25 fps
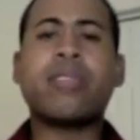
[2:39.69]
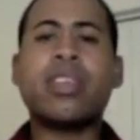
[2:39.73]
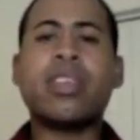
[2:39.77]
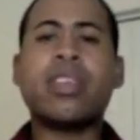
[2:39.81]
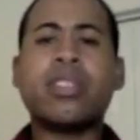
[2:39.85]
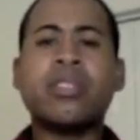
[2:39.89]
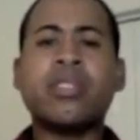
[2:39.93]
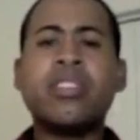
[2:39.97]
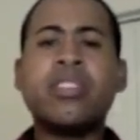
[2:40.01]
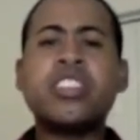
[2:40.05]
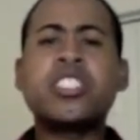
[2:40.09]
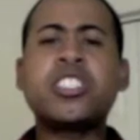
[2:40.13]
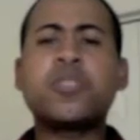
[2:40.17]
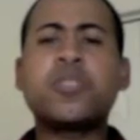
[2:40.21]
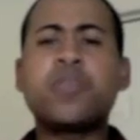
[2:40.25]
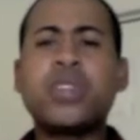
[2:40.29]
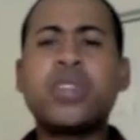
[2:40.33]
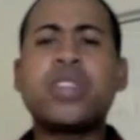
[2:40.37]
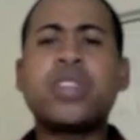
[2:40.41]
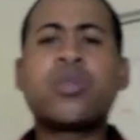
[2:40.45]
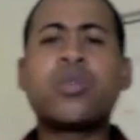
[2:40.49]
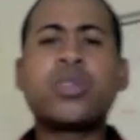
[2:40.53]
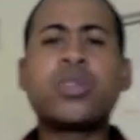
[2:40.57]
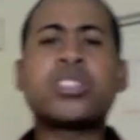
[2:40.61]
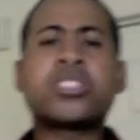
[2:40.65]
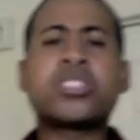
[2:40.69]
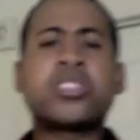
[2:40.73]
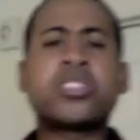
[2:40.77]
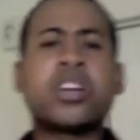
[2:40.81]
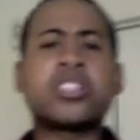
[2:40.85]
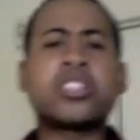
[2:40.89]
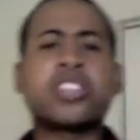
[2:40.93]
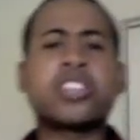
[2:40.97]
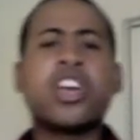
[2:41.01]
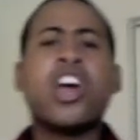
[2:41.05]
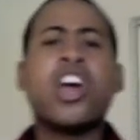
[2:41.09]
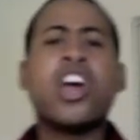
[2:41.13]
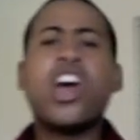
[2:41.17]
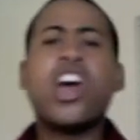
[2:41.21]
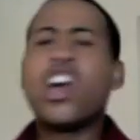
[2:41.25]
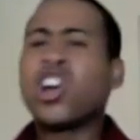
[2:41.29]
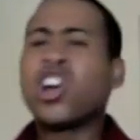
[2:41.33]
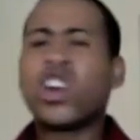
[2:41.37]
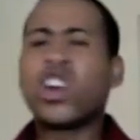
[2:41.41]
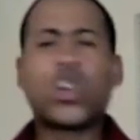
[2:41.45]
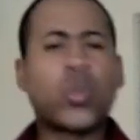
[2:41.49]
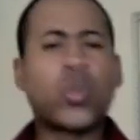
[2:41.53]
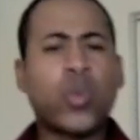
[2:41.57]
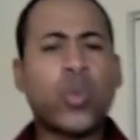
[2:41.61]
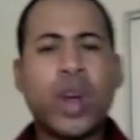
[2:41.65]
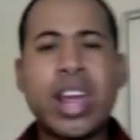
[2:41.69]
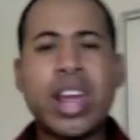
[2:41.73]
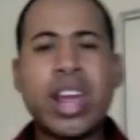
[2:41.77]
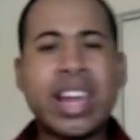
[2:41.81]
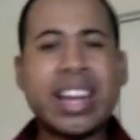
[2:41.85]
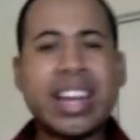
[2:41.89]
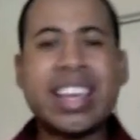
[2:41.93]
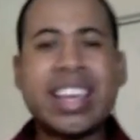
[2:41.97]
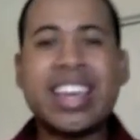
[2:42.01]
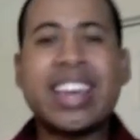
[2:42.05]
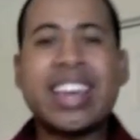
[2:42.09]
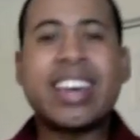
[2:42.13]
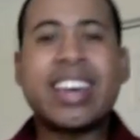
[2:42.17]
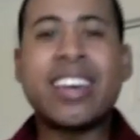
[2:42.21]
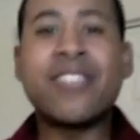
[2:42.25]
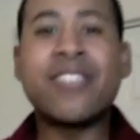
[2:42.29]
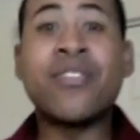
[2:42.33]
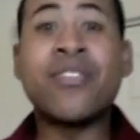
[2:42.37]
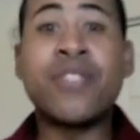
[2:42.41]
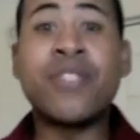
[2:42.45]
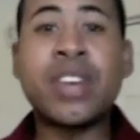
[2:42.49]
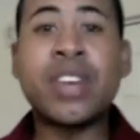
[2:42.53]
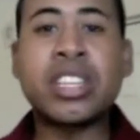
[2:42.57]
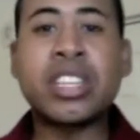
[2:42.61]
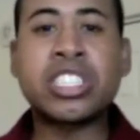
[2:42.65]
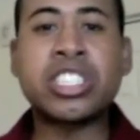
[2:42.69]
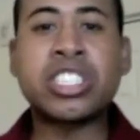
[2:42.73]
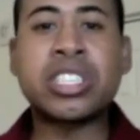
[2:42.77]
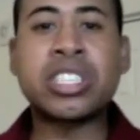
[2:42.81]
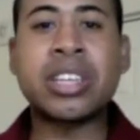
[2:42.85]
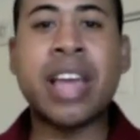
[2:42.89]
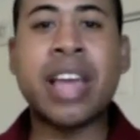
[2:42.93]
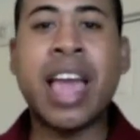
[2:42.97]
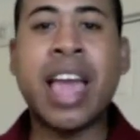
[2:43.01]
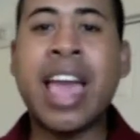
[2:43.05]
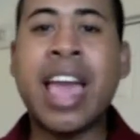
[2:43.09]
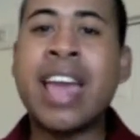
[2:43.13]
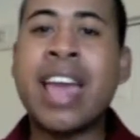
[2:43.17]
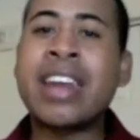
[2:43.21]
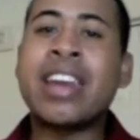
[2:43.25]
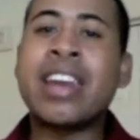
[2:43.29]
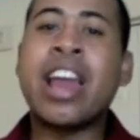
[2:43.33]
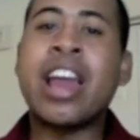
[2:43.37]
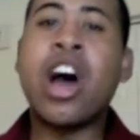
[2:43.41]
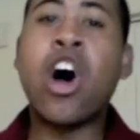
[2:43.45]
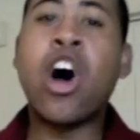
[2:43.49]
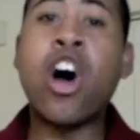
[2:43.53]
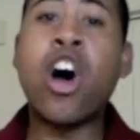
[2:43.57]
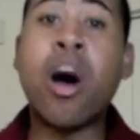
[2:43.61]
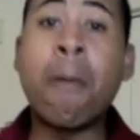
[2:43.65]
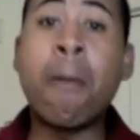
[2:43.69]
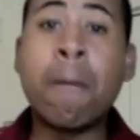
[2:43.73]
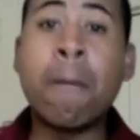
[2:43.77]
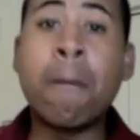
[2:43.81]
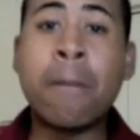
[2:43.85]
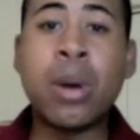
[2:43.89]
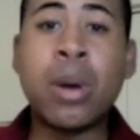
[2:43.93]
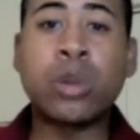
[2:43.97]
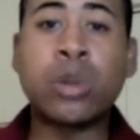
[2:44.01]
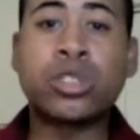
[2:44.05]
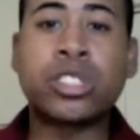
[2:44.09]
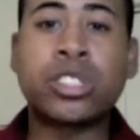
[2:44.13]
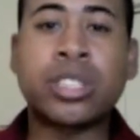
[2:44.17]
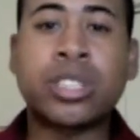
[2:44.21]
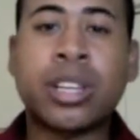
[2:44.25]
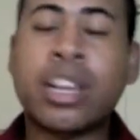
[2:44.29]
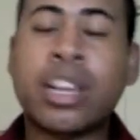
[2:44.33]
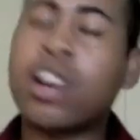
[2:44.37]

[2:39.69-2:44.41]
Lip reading: they speak with such great conviction and emotion,